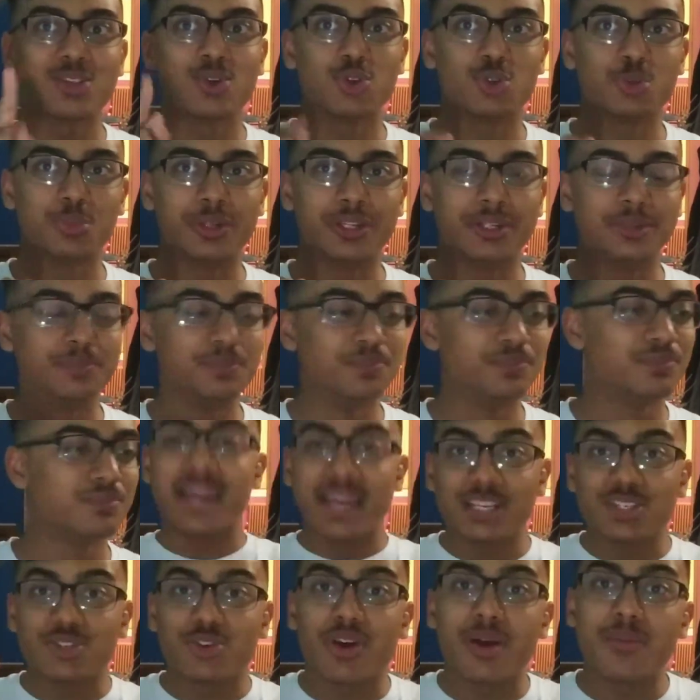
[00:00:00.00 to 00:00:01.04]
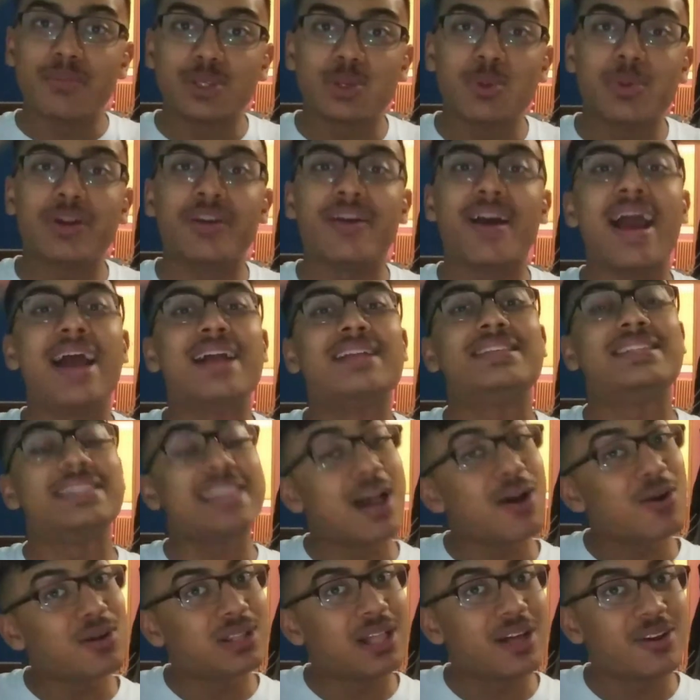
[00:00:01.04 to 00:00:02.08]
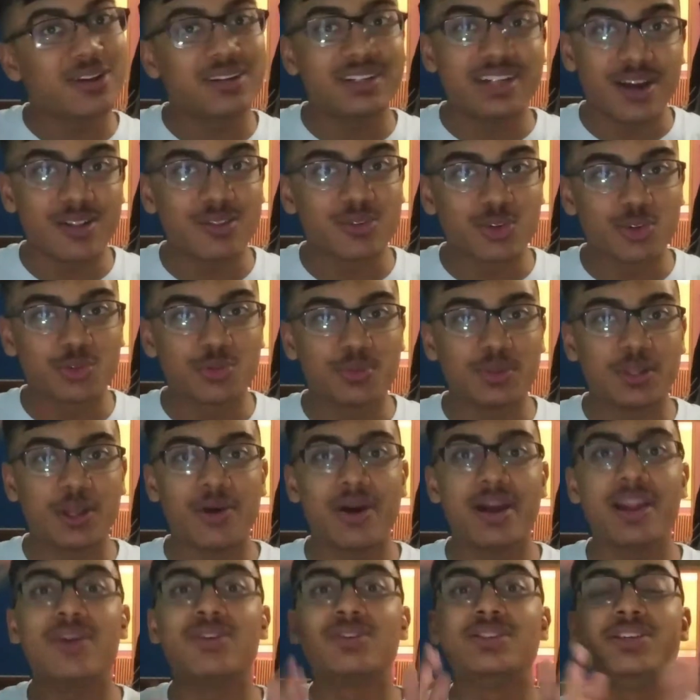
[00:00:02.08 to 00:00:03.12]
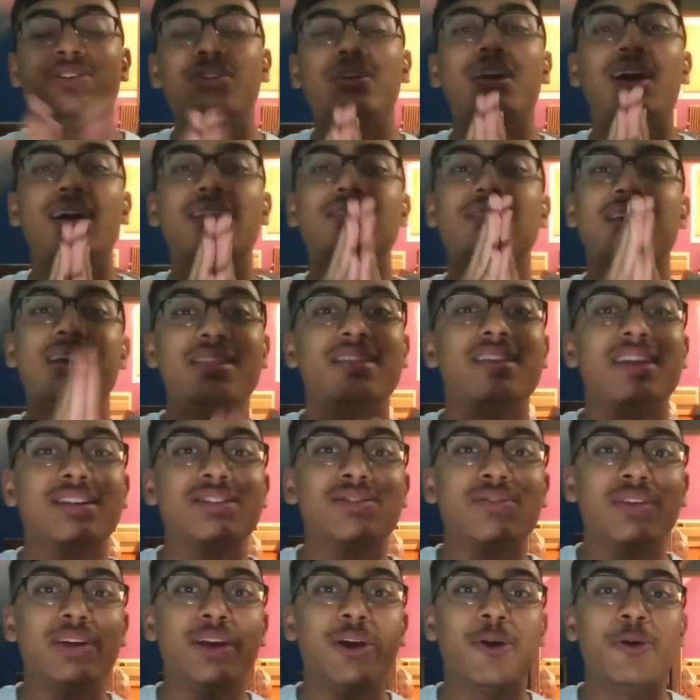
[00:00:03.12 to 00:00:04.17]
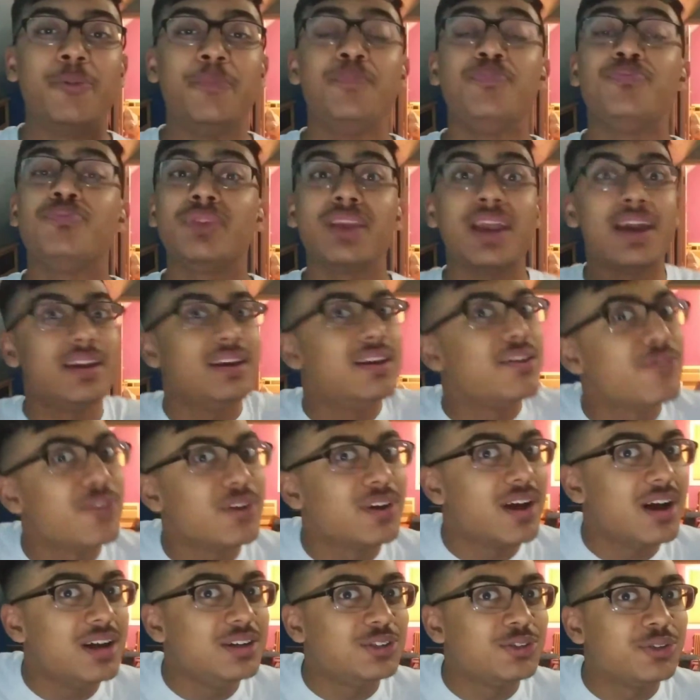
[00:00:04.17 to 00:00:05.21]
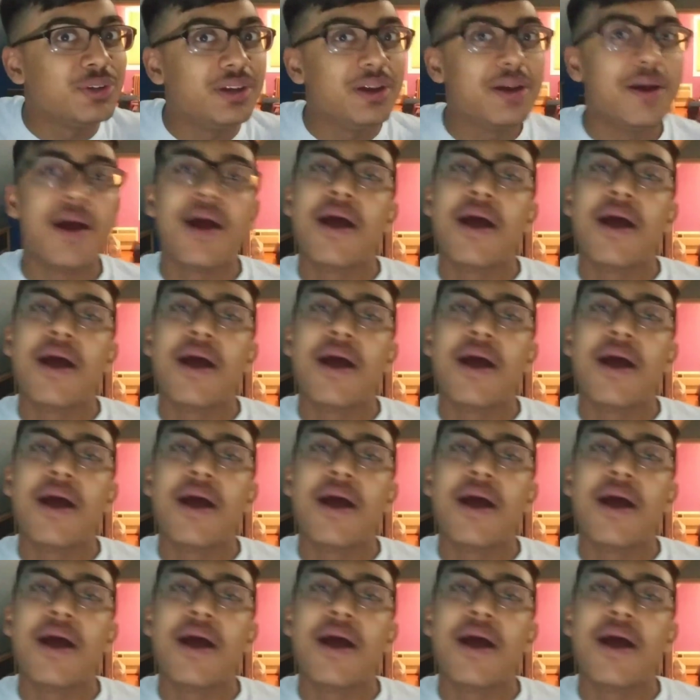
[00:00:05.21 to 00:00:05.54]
Blade. Instagram, Twitter, and SoundCloud are down in the description below, and I'll see you guys in the next video in a different country.